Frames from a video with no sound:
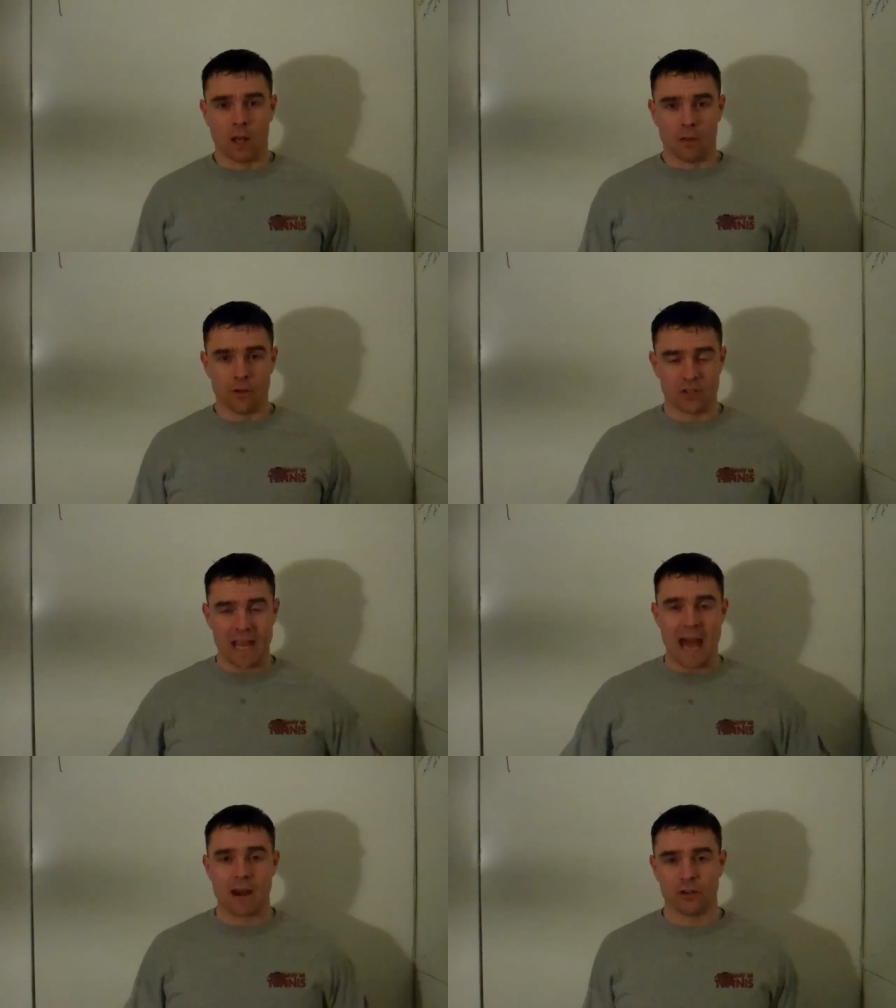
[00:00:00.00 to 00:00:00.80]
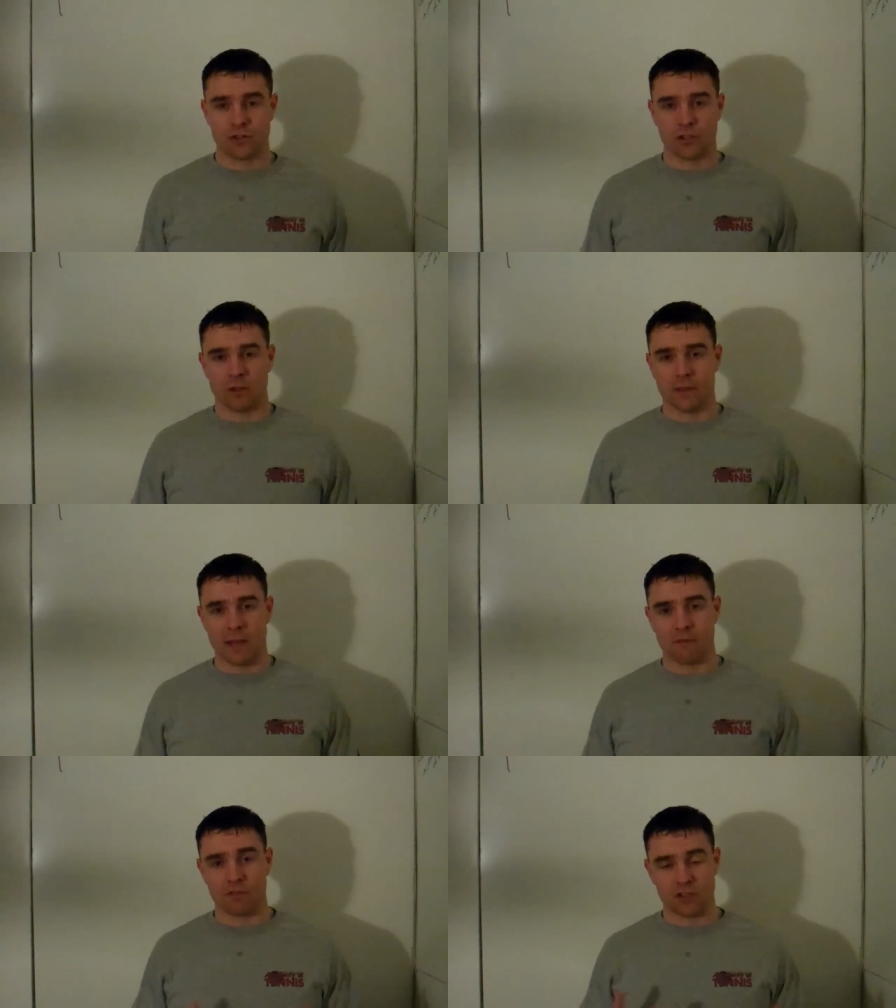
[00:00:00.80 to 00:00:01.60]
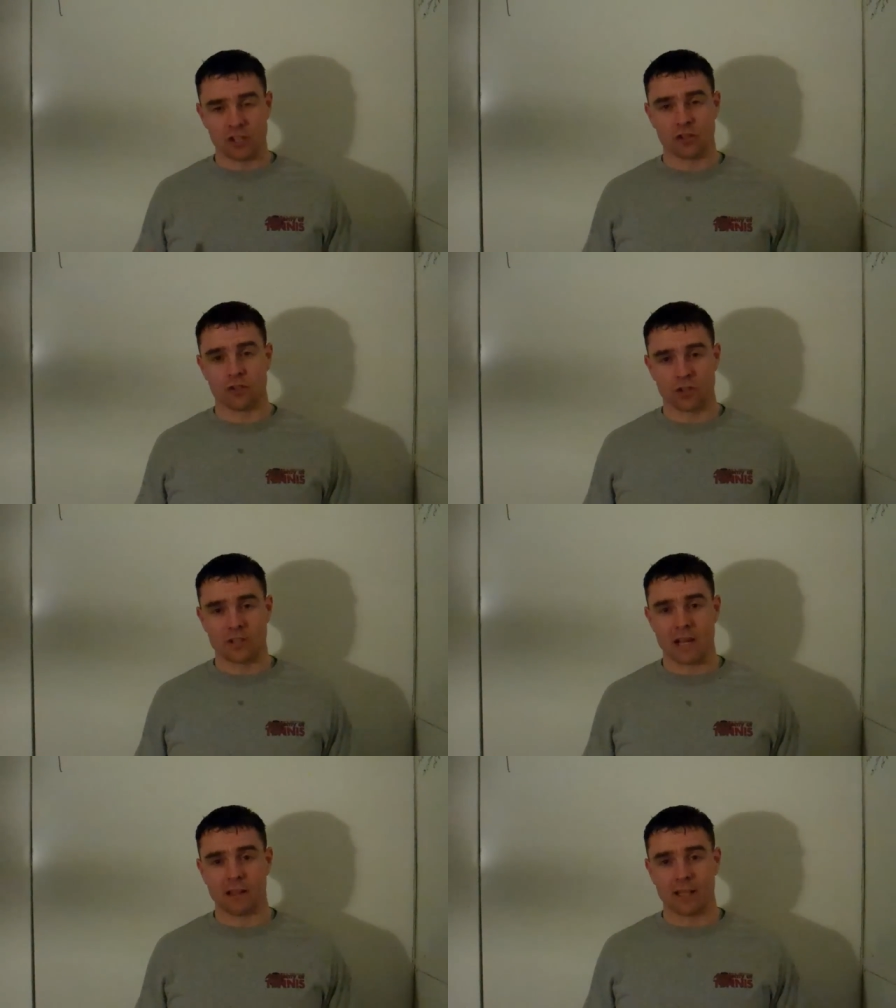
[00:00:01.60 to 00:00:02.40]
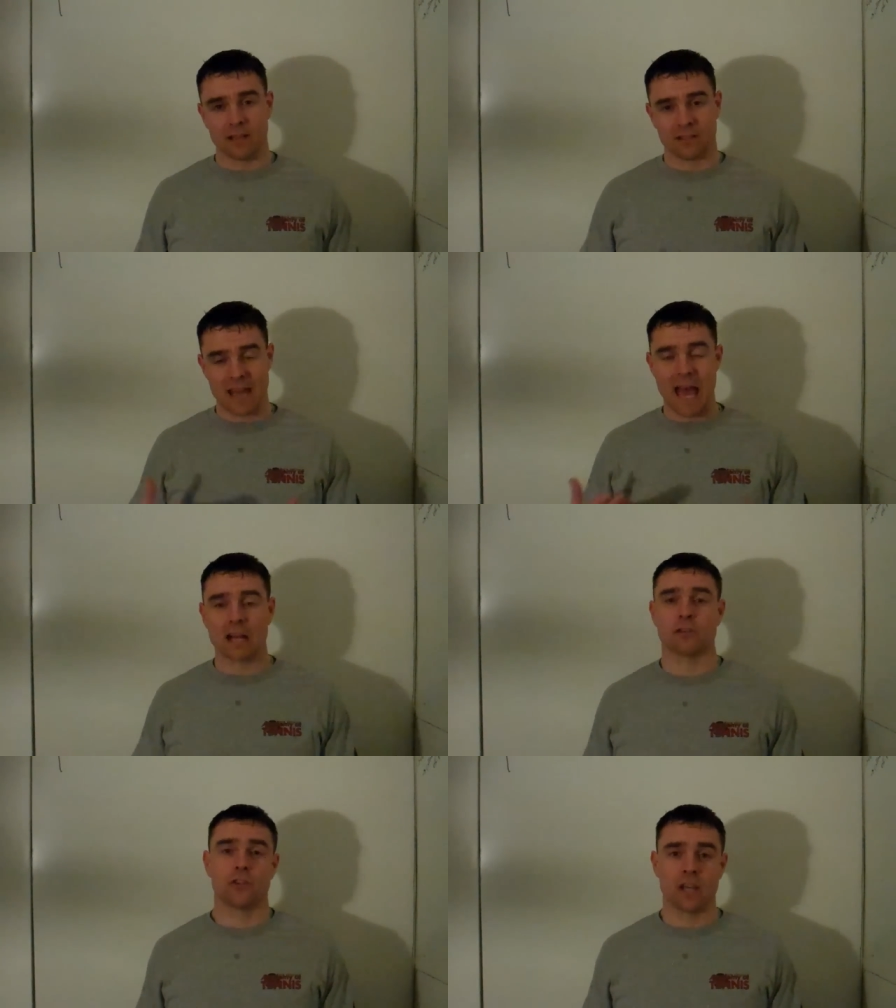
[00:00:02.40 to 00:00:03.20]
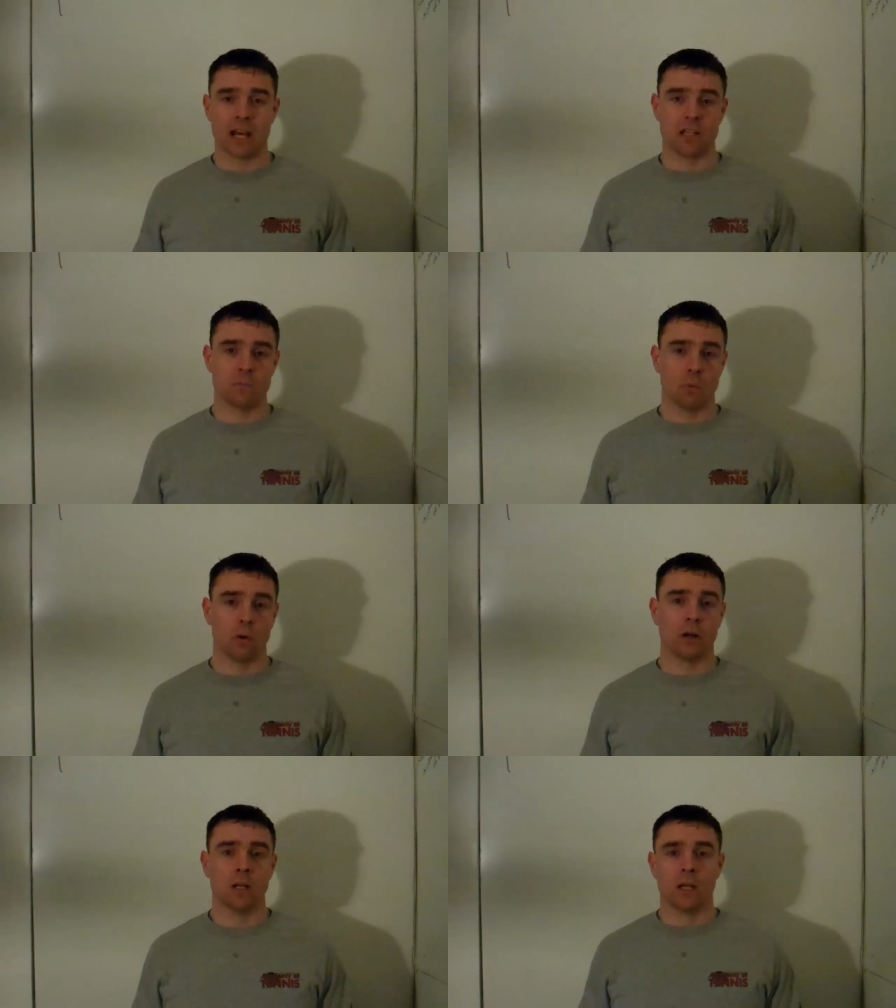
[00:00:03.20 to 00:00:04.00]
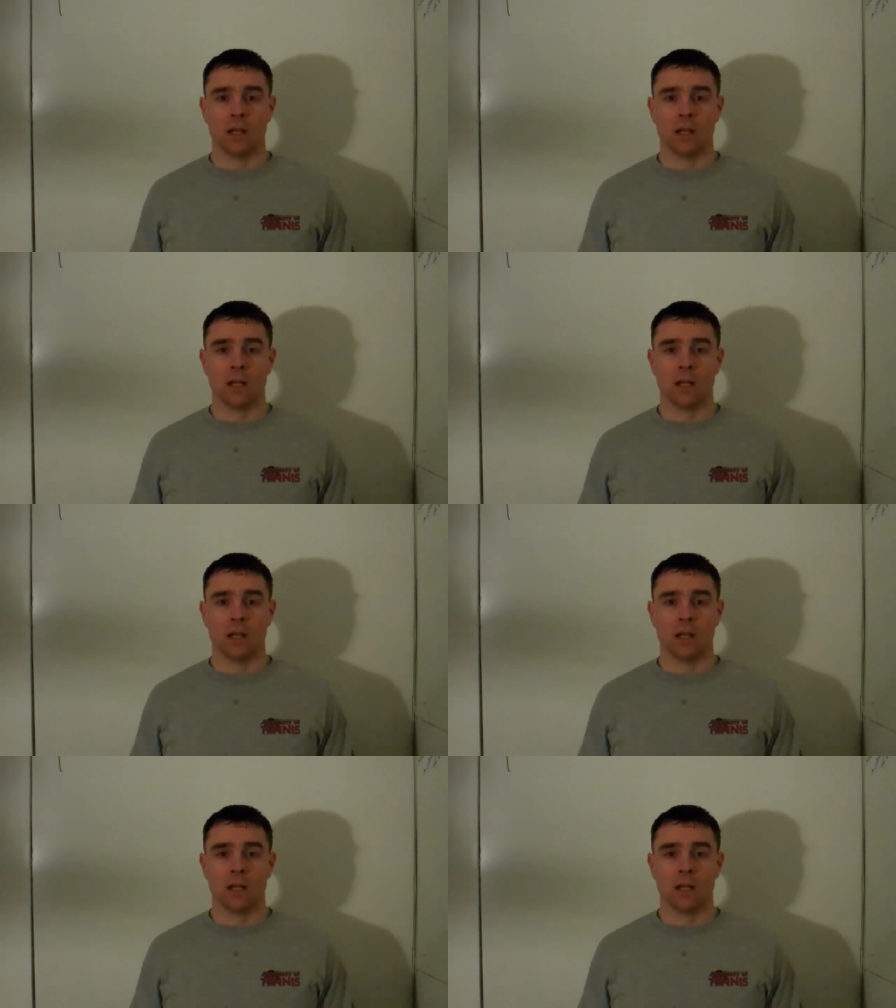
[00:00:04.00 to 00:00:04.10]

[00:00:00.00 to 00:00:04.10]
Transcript: There's the adage that physicians are telling us to exercise more.